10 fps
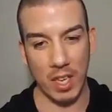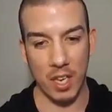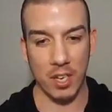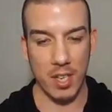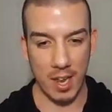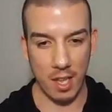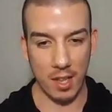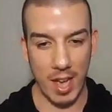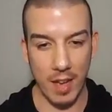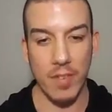in your daily
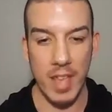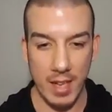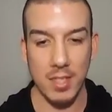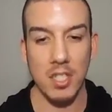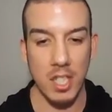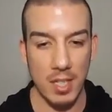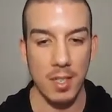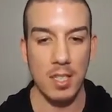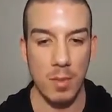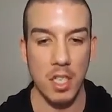life. Yes, just
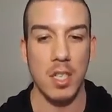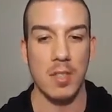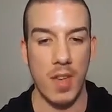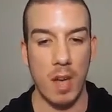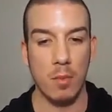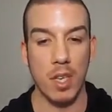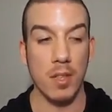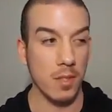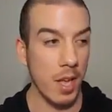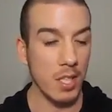as much as family
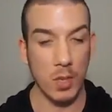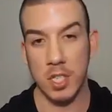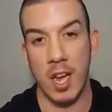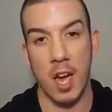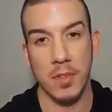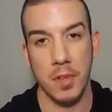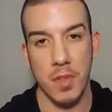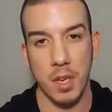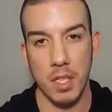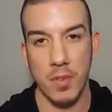is. Yes, which I also
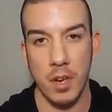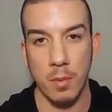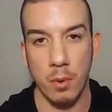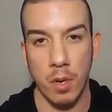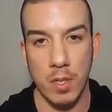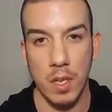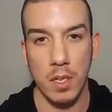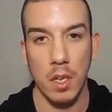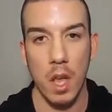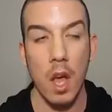think is very
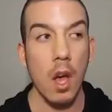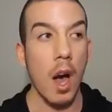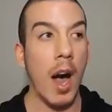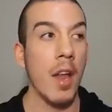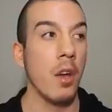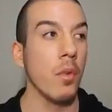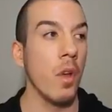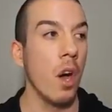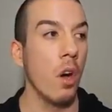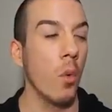important. I don't
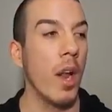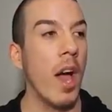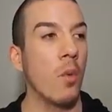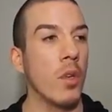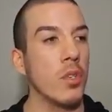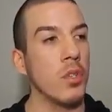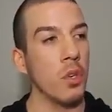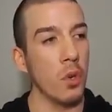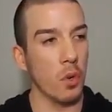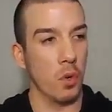know what I would
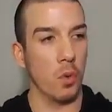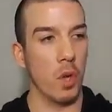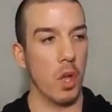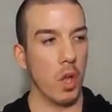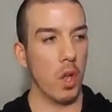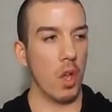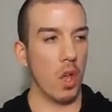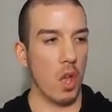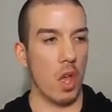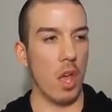do
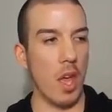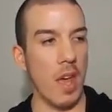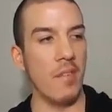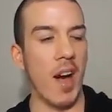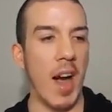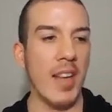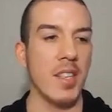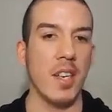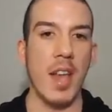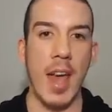if I
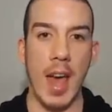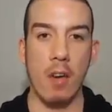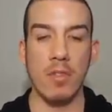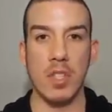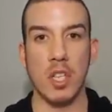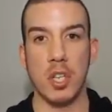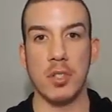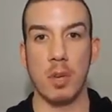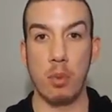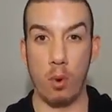didn't have such a
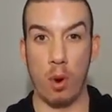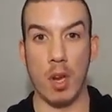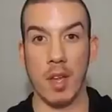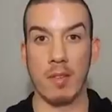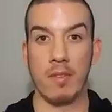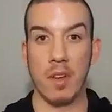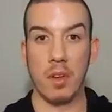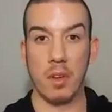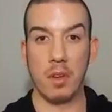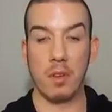supportive
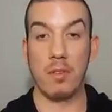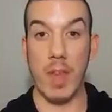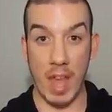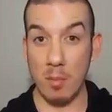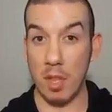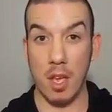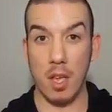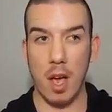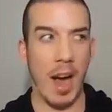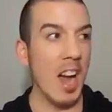
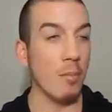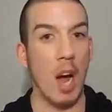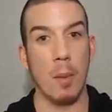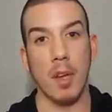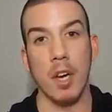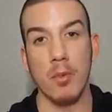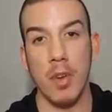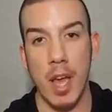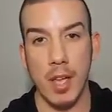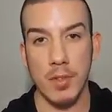family. I'd probably go
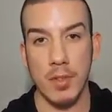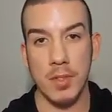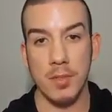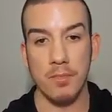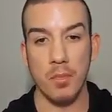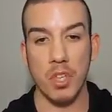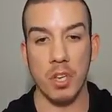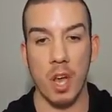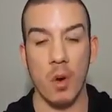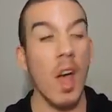nuts, you
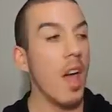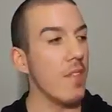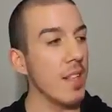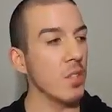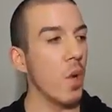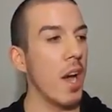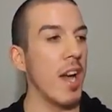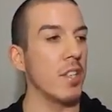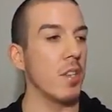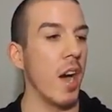know? That's why
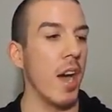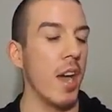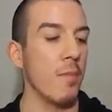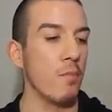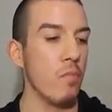I, I,